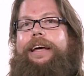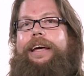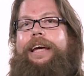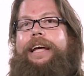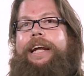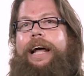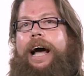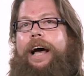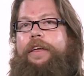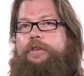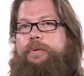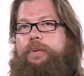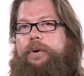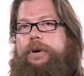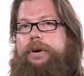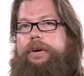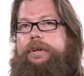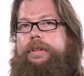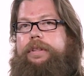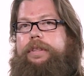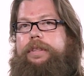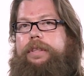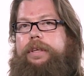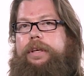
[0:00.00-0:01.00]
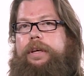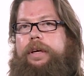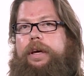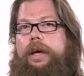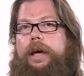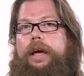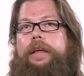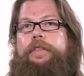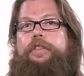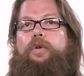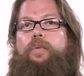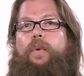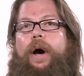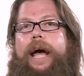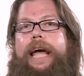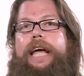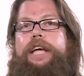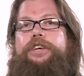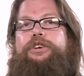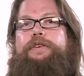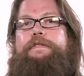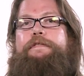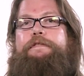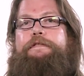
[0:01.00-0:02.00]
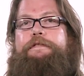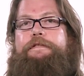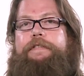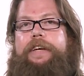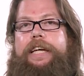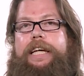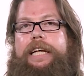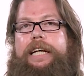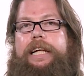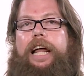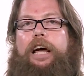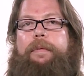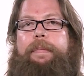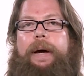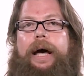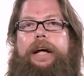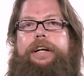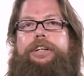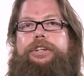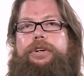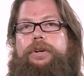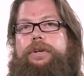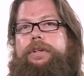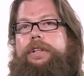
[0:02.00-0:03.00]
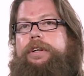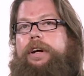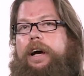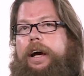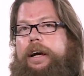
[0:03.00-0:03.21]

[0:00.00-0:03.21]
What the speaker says: In other words, the way you feel about chocolate